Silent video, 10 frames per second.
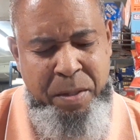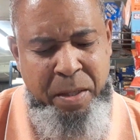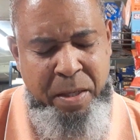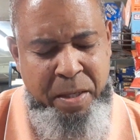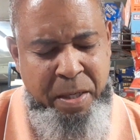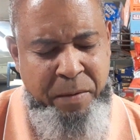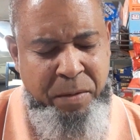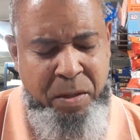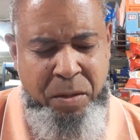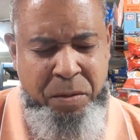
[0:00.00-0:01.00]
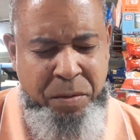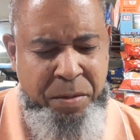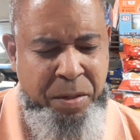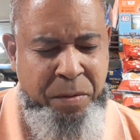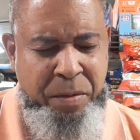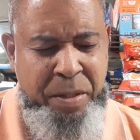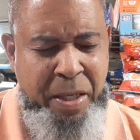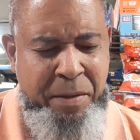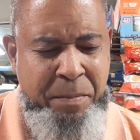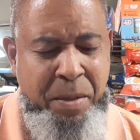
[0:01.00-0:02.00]
Now when you go through Central and
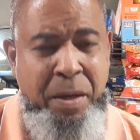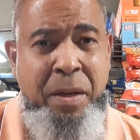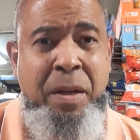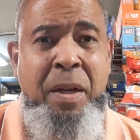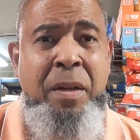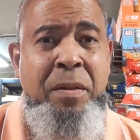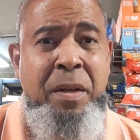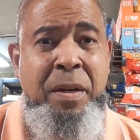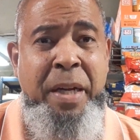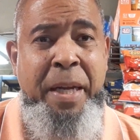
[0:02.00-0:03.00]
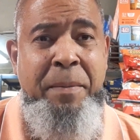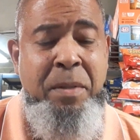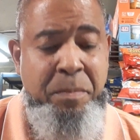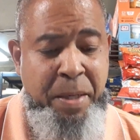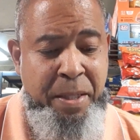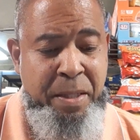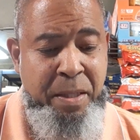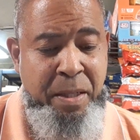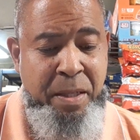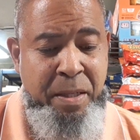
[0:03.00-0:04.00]
South America, their names are
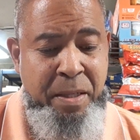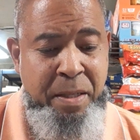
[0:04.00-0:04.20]
basically